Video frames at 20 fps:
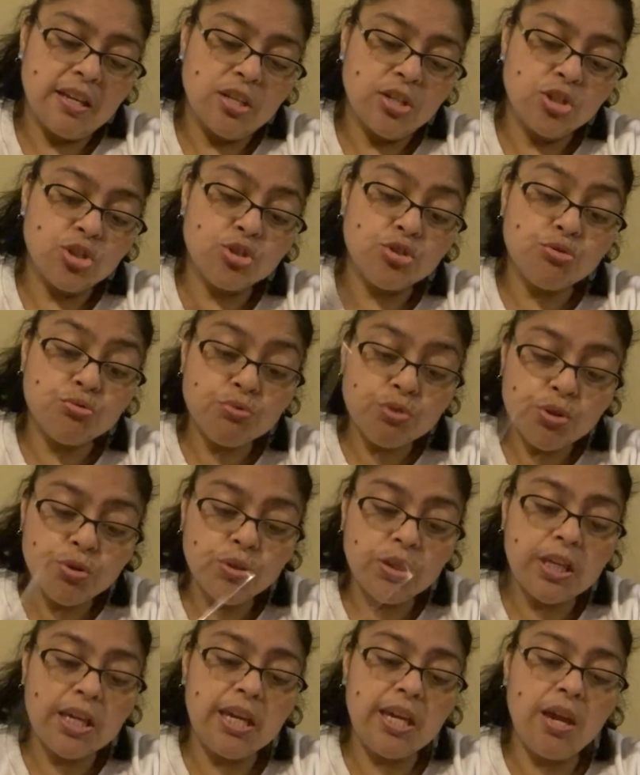
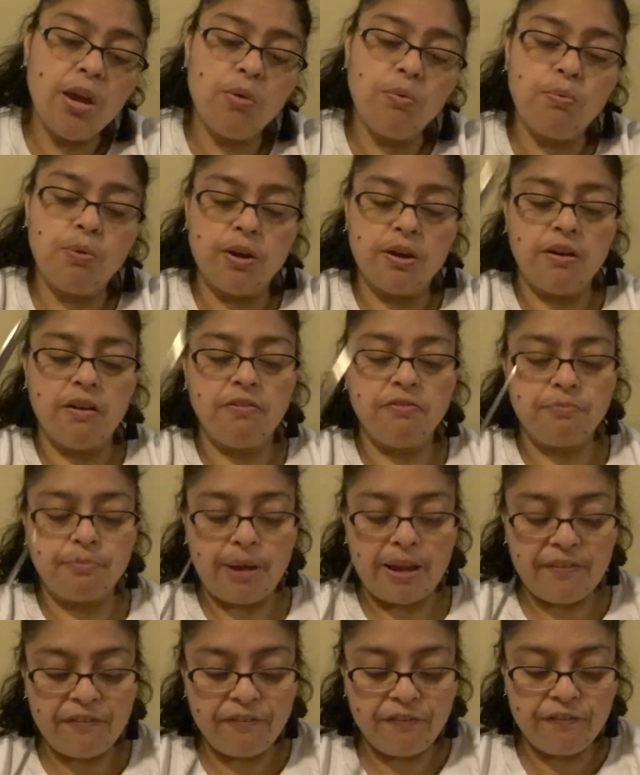truly one of
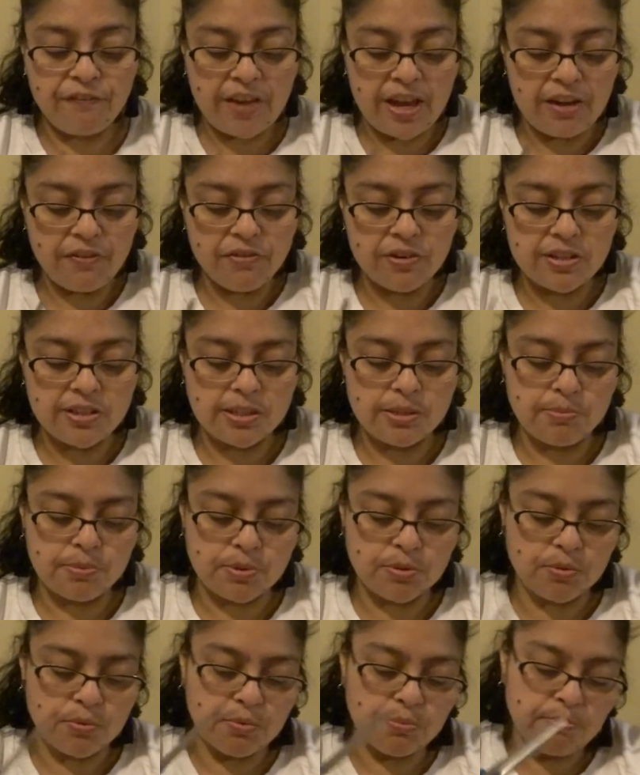my
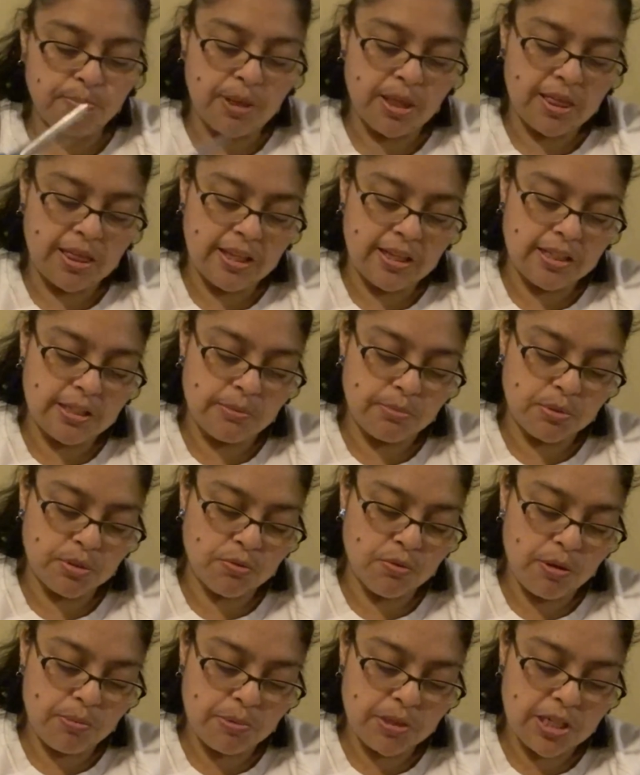favorite monthly
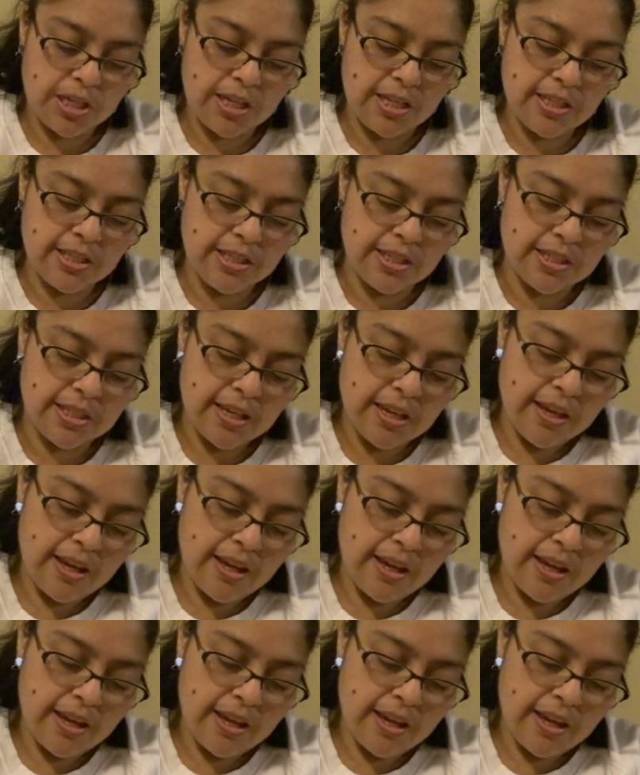subscriptions.